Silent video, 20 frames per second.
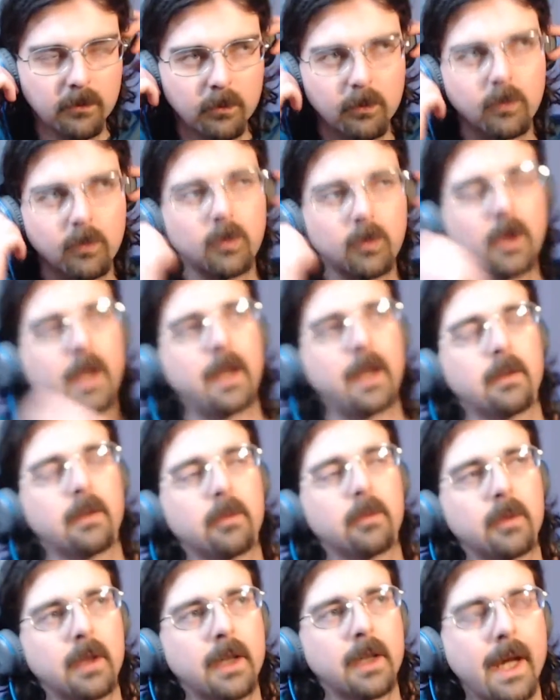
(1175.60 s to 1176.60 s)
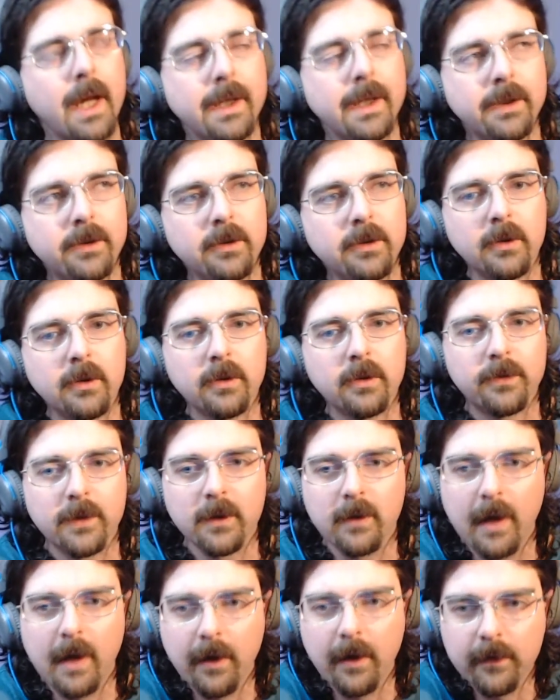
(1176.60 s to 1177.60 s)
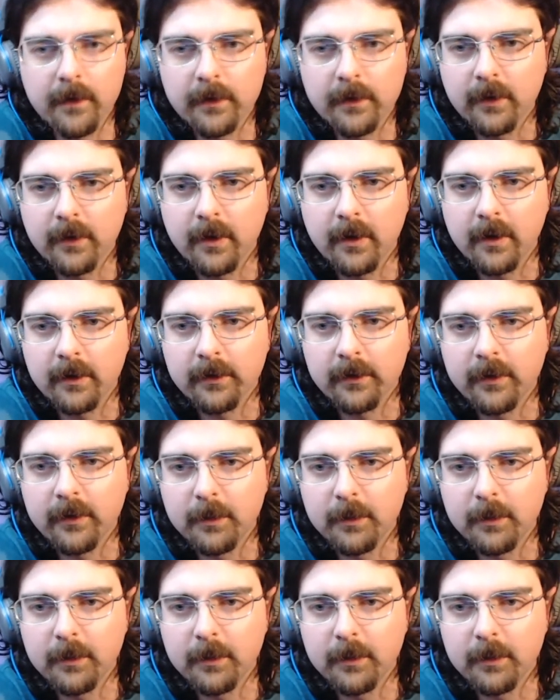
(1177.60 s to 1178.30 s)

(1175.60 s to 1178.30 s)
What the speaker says: what I kind of do to figure out these songs,